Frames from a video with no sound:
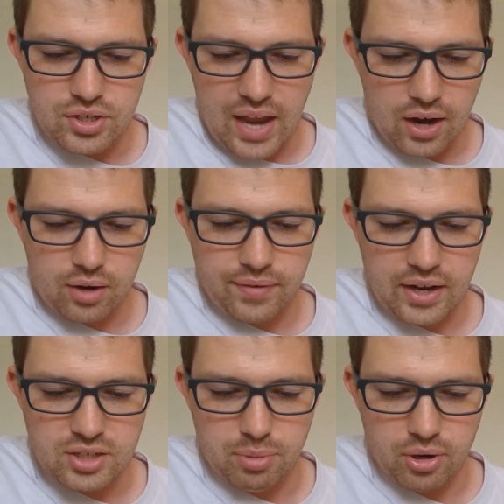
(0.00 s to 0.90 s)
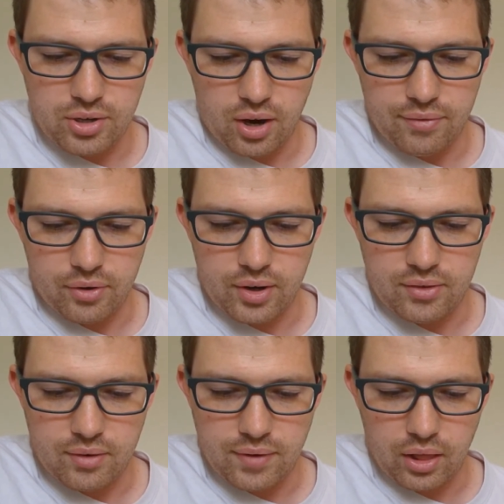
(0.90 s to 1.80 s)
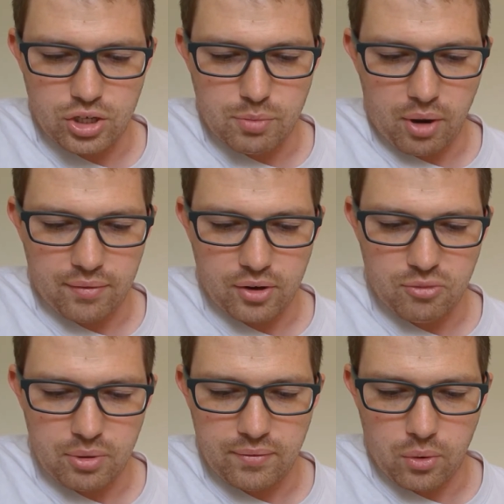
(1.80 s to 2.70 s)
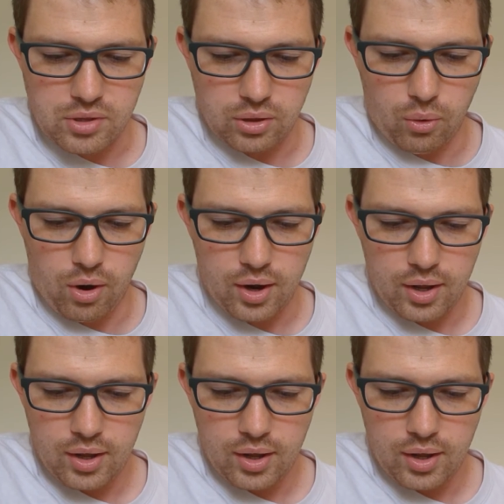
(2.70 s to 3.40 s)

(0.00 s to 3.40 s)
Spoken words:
sacrificed burnt offerings and fellowship offerings before the Lord.